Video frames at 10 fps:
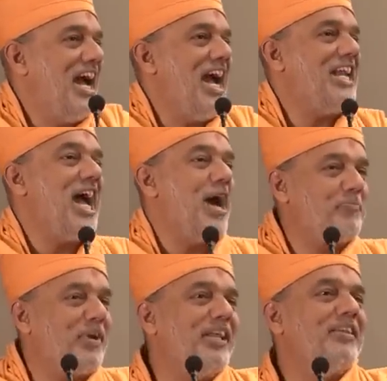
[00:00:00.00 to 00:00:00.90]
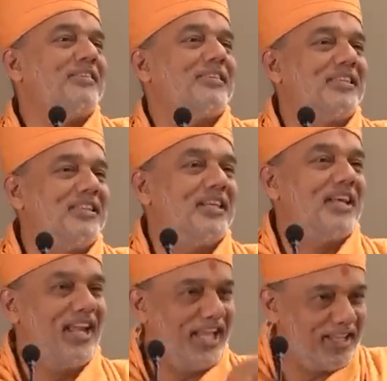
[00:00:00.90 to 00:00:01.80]
and happenings that
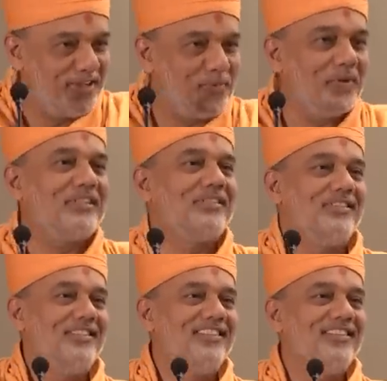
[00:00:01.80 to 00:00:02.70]
are liking to us.